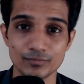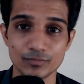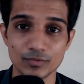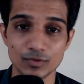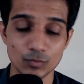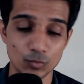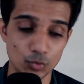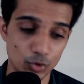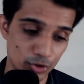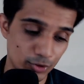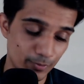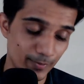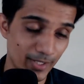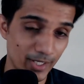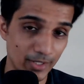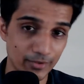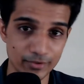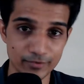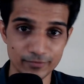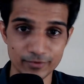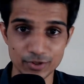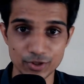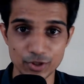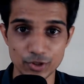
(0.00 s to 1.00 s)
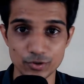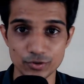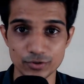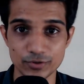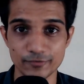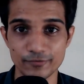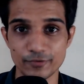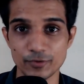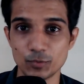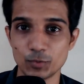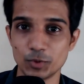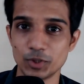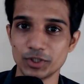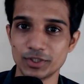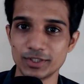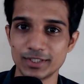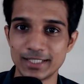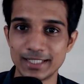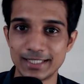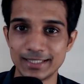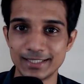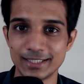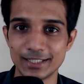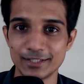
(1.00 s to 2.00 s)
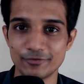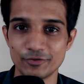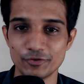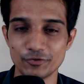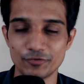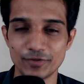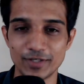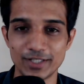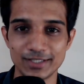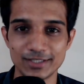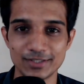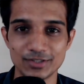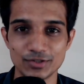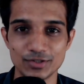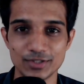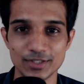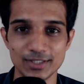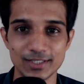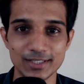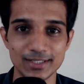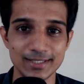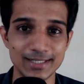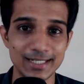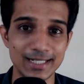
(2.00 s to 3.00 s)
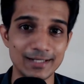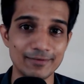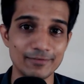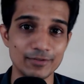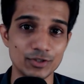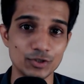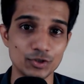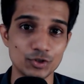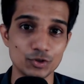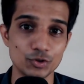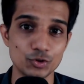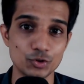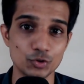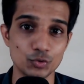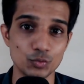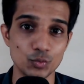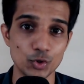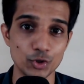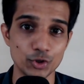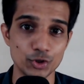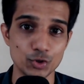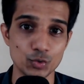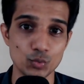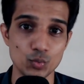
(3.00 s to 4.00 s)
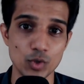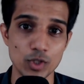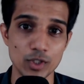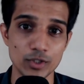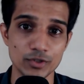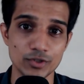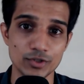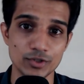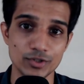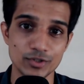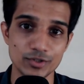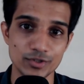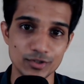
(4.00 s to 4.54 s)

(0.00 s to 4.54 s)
Watch my other videos if you want, and then if you find this really relevant to what you want,